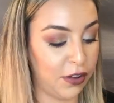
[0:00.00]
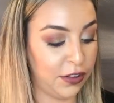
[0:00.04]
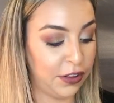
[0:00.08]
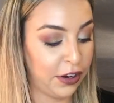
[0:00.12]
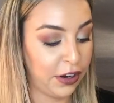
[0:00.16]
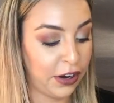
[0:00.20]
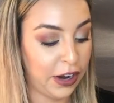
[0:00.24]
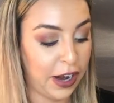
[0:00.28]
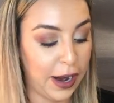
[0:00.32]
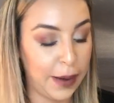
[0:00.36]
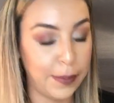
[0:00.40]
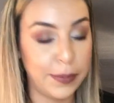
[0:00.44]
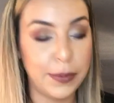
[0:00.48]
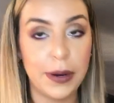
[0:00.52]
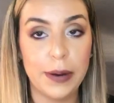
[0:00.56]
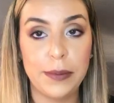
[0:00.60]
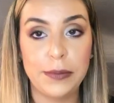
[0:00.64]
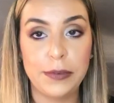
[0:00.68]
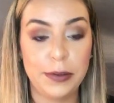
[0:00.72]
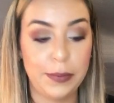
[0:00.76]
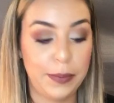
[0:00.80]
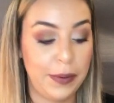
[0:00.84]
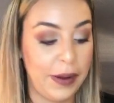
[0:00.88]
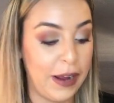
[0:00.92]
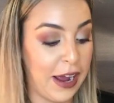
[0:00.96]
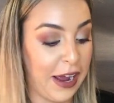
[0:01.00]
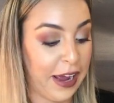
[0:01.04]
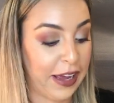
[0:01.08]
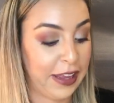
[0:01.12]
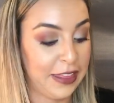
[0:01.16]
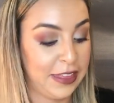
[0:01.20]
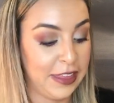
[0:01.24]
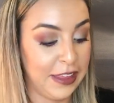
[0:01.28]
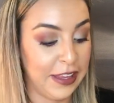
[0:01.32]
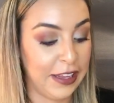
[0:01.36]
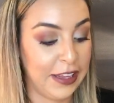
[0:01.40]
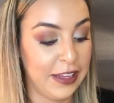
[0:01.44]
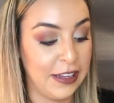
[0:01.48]
Well, they're hyped up to me, I
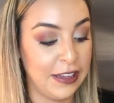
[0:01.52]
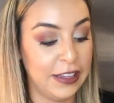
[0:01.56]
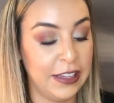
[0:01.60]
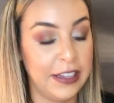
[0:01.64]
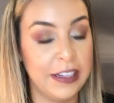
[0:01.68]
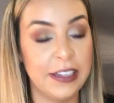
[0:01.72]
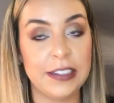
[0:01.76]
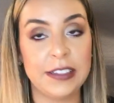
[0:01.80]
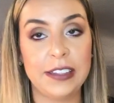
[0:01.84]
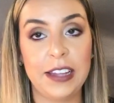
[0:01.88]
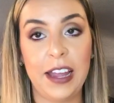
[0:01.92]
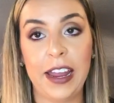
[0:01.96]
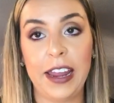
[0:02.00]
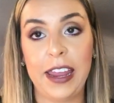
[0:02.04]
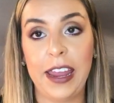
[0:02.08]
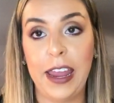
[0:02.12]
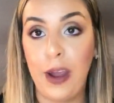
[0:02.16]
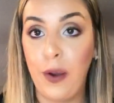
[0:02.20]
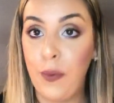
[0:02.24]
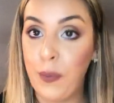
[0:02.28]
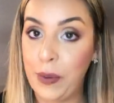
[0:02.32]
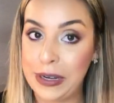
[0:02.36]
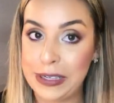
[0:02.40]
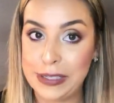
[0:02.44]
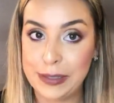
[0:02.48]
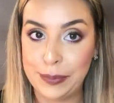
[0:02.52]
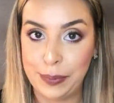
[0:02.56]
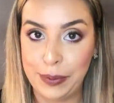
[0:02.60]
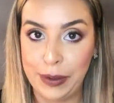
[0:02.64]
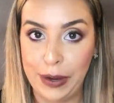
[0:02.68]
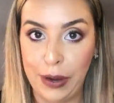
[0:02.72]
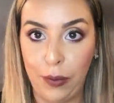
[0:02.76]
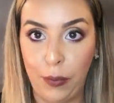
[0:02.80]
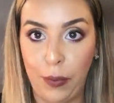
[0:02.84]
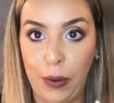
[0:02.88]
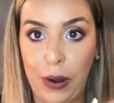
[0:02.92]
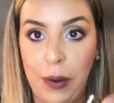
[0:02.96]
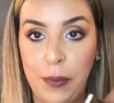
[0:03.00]
think, at least. I can't wait to
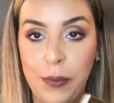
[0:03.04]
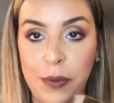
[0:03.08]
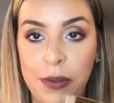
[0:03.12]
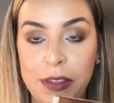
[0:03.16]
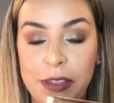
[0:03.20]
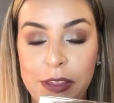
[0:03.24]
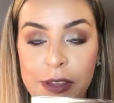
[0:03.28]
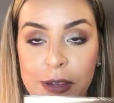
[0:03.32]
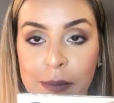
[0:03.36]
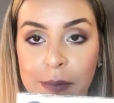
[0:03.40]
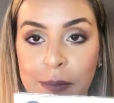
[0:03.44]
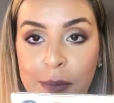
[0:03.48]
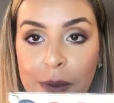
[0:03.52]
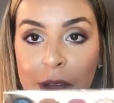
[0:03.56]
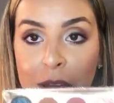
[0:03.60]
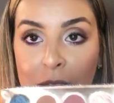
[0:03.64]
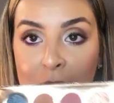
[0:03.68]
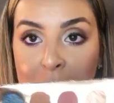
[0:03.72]
play around with them.